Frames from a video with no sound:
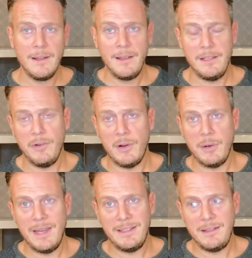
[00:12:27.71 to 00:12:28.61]
in your own
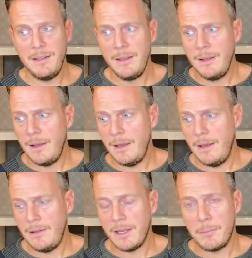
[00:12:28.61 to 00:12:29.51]
head,
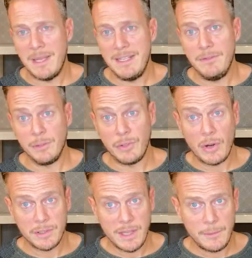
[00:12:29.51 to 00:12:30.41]
like a medieval
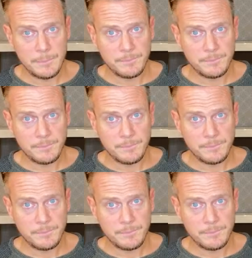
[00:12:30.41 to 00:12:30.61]
doctor.